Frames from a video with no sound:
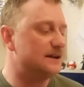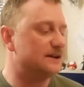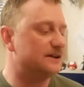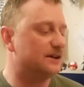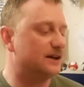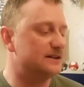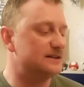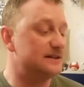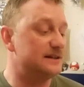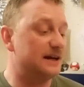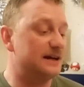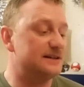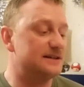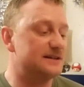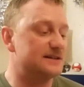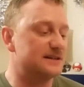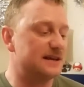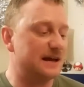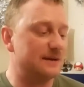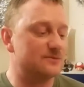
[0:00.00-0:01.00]
in the
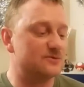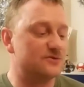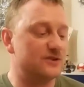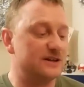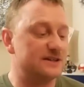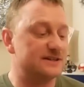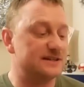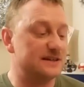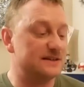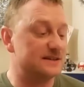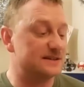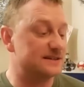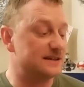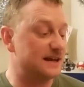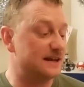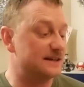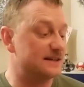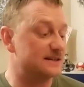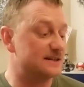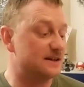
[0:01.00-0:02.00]
1980s Amstrad set
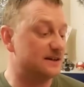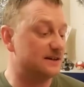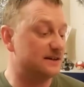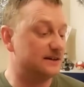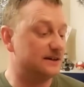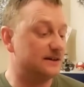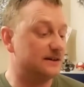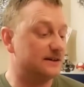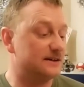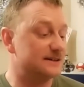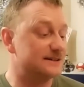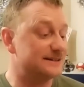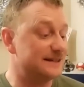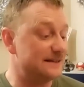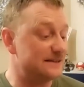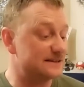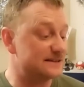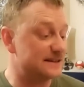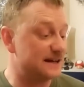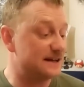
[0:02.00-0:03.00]

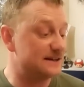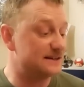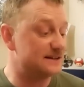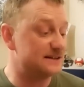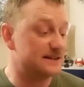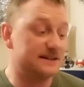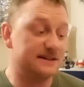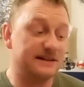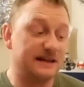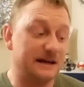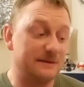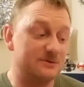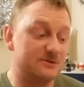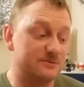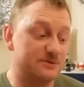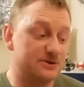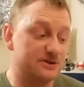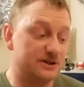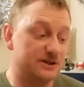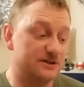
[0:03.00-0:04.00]
the standards in
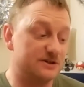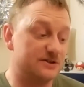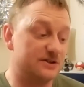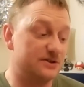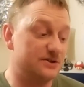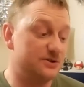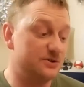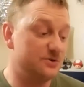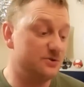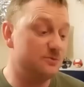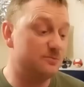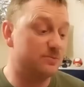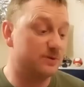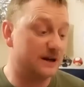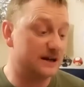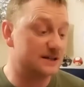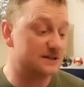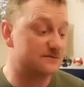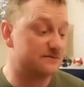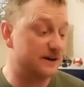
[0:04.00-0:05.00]
games machines. The new
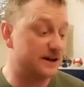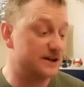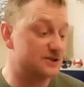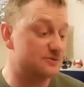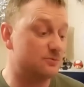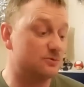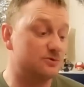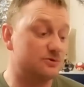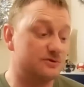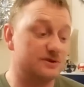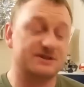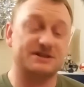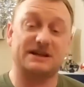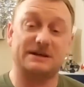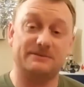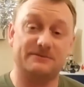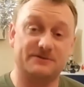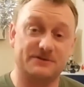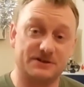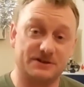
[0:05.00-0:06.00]
Plus range will do the
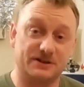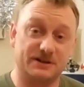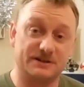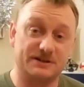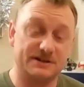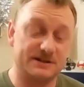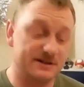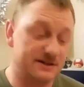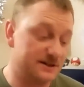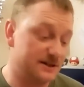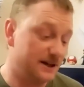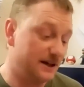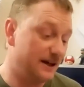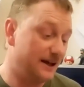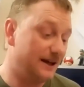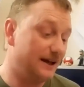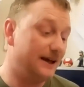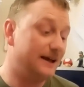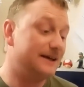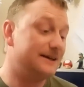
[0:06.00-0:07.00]
same for the 90s.
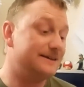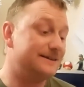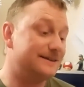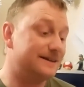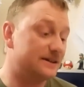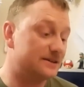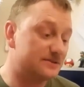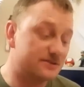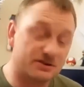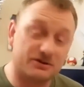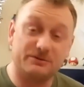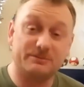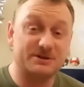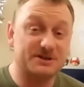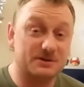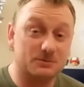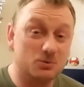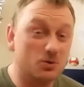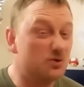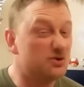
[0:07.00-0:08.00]
Sorry
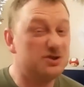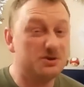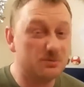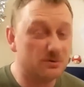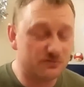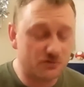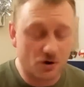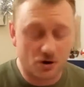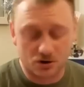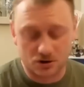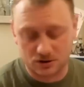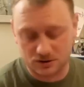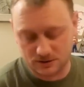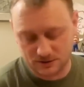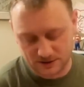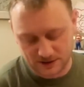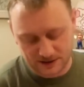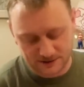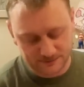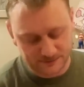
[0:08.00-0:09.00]
Mr. Ward, you were wrong.
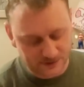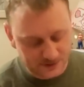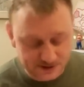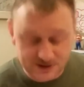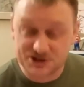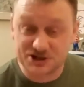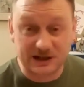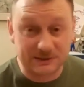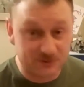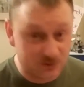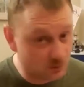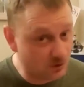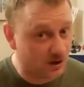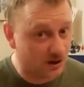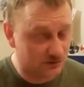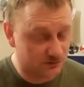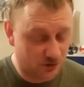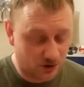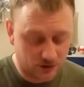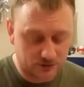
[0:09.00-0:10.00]
It's a shame you
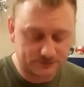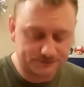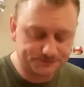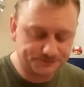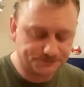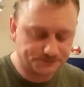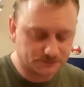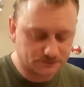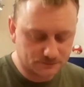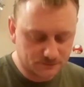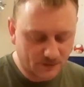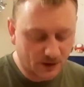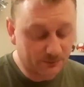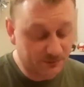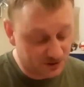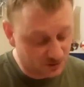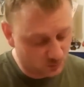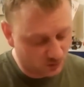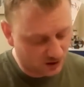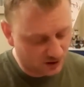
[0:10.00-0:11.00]
were wrong,
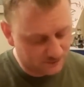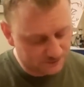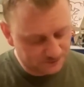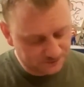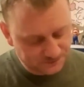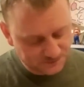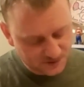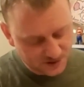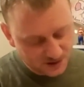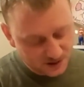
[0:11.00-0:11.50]
but you were.